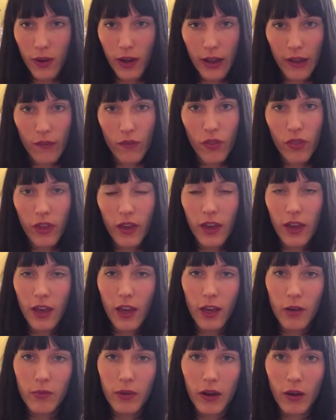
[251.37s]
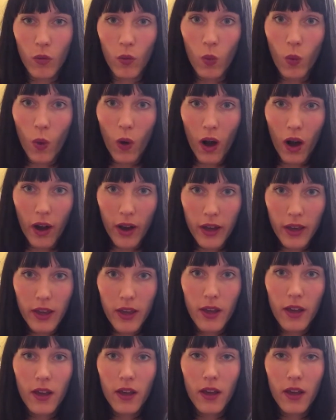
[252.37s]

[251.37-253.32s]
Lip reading: way of thinking about why